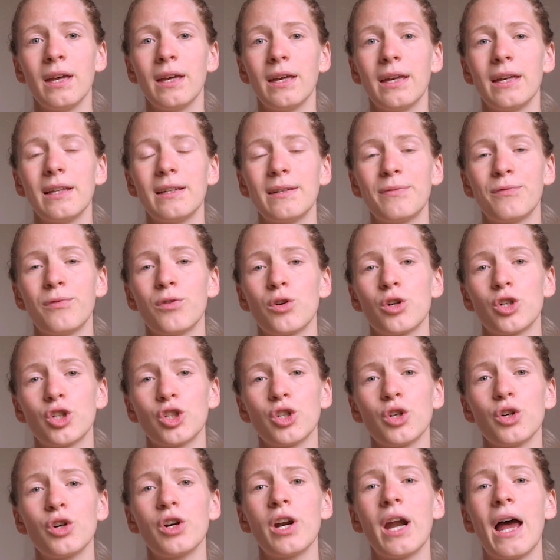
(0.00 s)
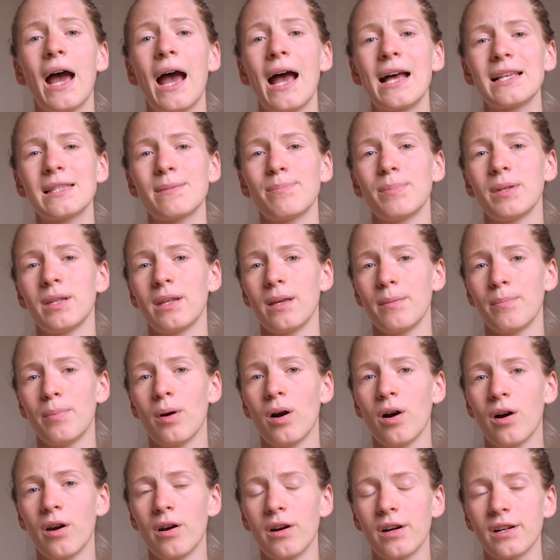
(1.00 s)
it for sure has been a
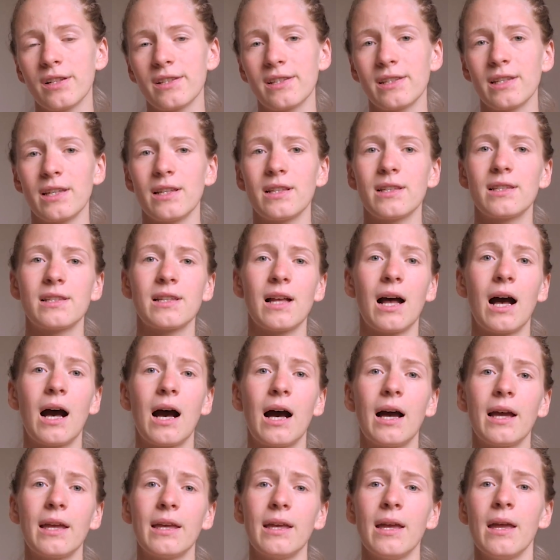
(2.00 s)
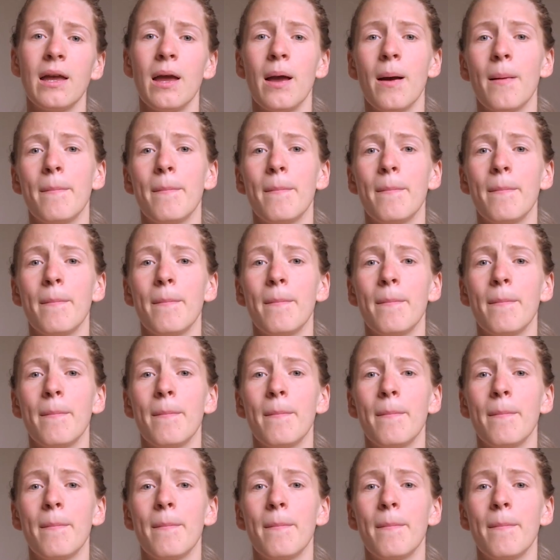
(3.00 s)
part since I